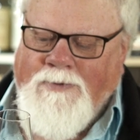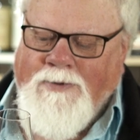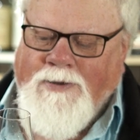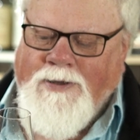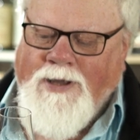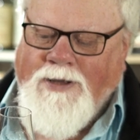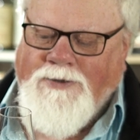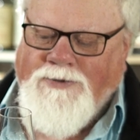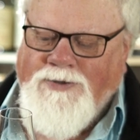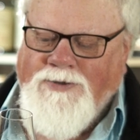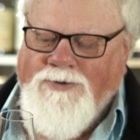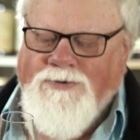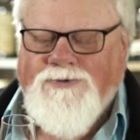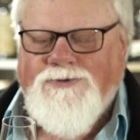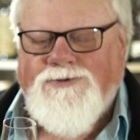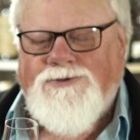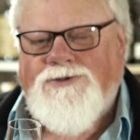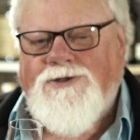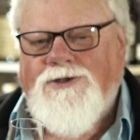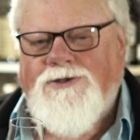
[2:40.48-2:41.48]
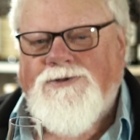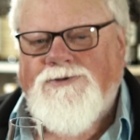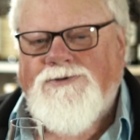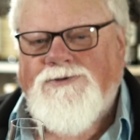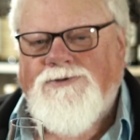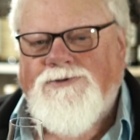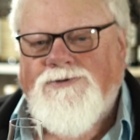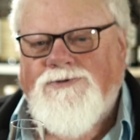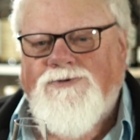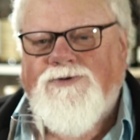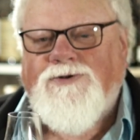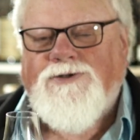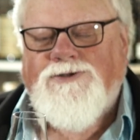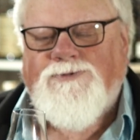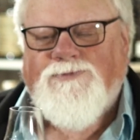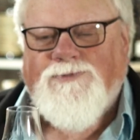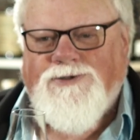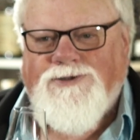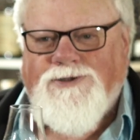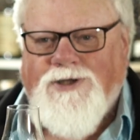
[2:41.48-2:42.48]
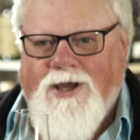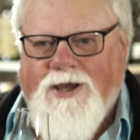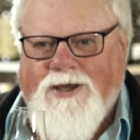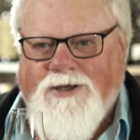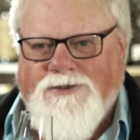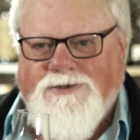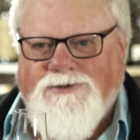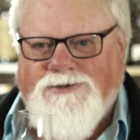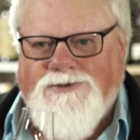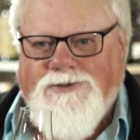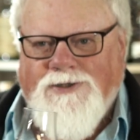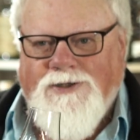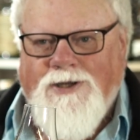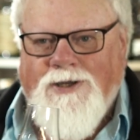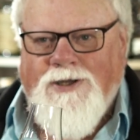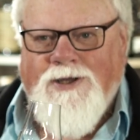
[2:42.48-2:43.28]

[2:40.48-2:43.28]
get used in Christmas cakes.